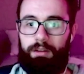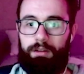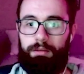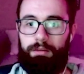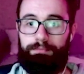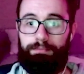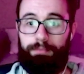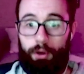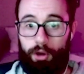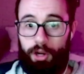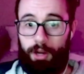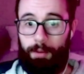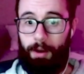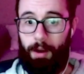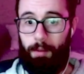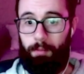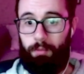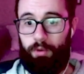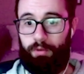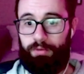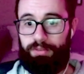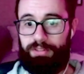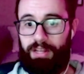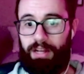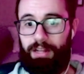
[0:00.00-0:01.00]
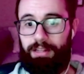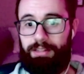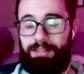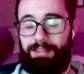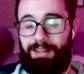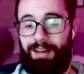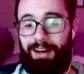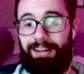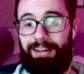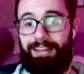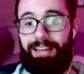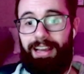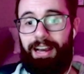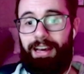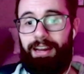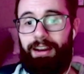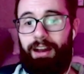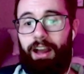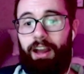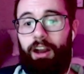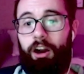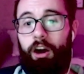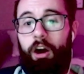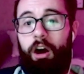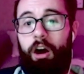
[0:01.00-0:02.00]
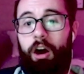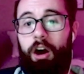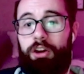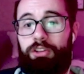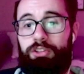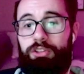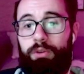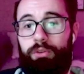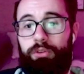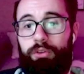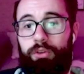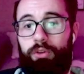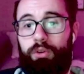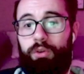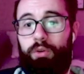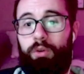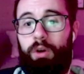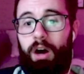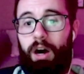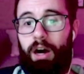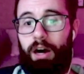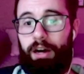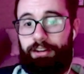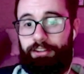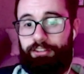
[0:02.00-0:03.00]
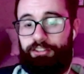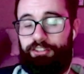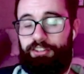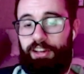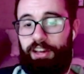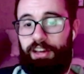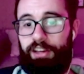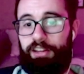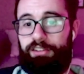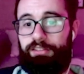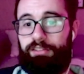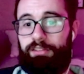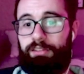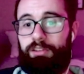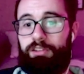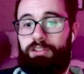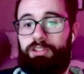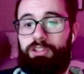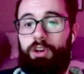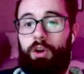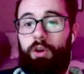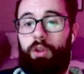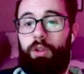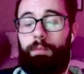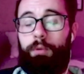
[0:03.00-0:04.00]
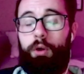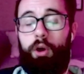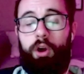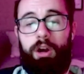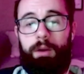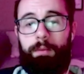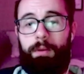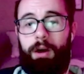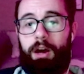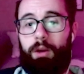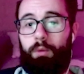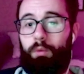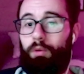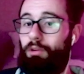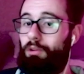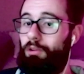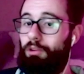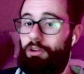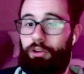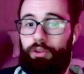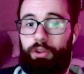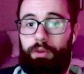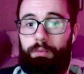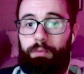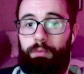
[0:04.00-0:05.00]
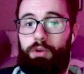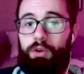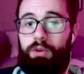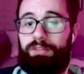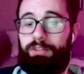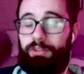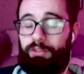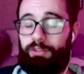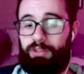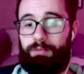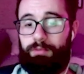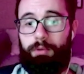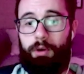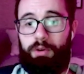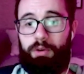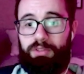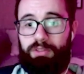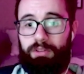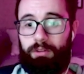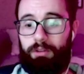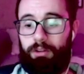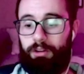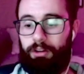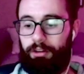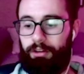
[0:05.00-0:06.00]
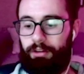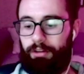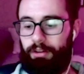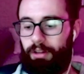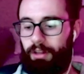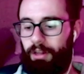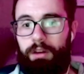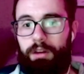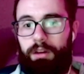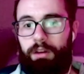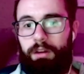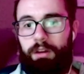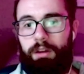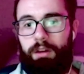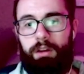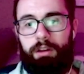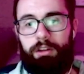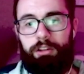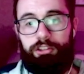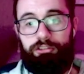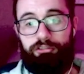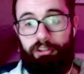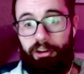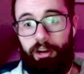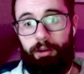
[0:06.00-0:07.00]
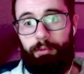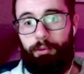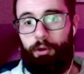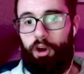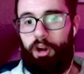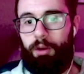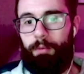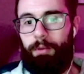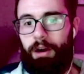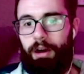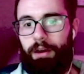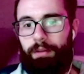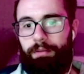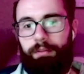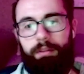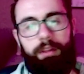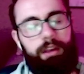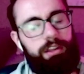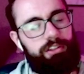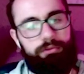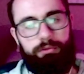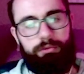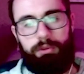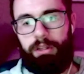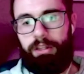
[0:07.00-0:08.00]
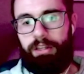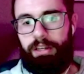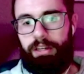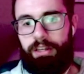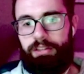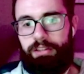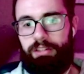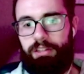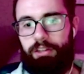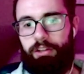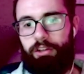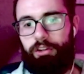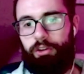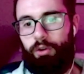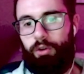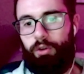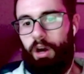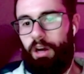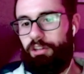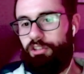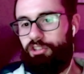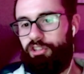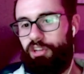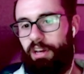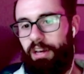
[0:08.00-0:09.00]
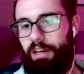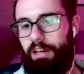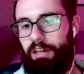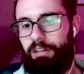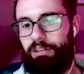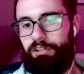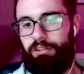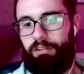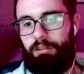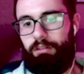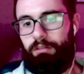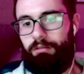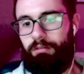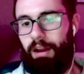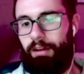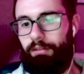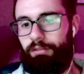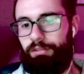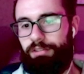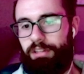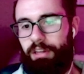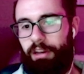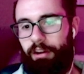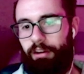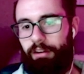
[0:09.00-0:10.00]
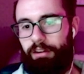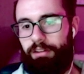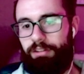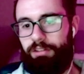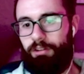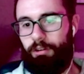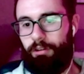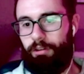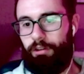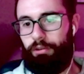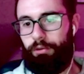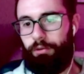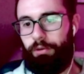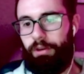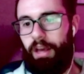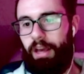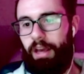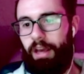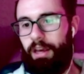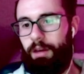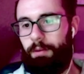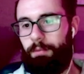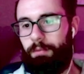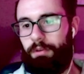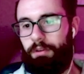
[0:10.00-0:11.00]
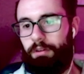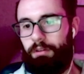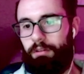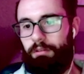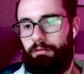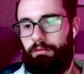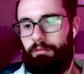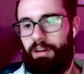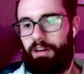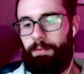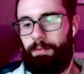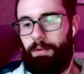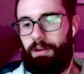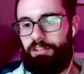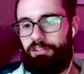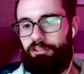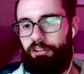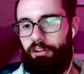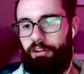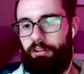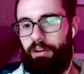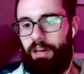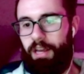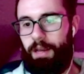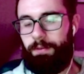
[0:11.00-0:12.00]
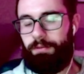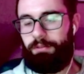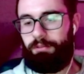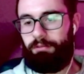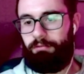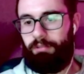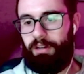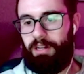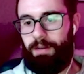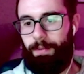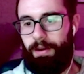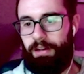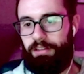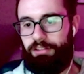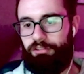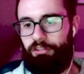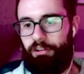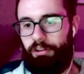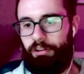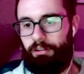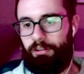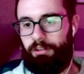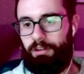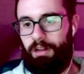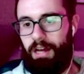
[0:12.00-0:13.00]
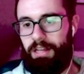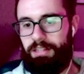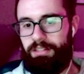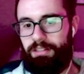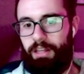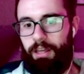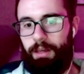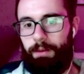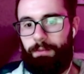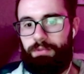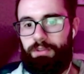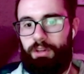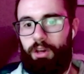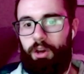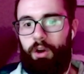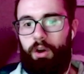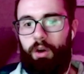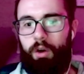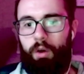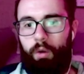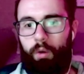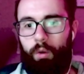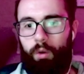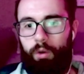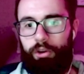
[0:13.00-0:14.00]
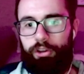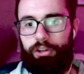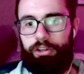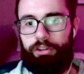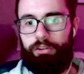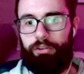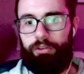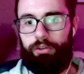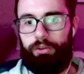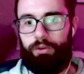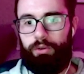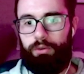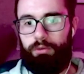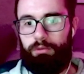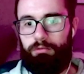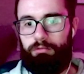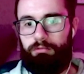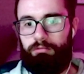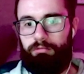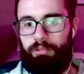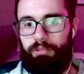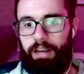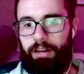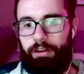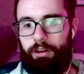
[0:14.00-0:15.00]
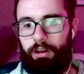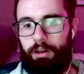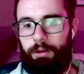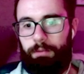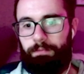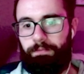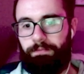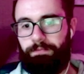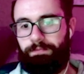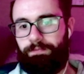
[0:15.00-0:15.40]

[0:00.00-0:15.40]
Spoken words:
Pokemon movesets. Again, I also do unchanged. So the Pokemon will learn the moves they're supposed to learn. Trainer Pokemon. This is really easy. You can do unchanged, rivals carry starter through game, randomized trainer names, randomized trainer class names, or you can do random,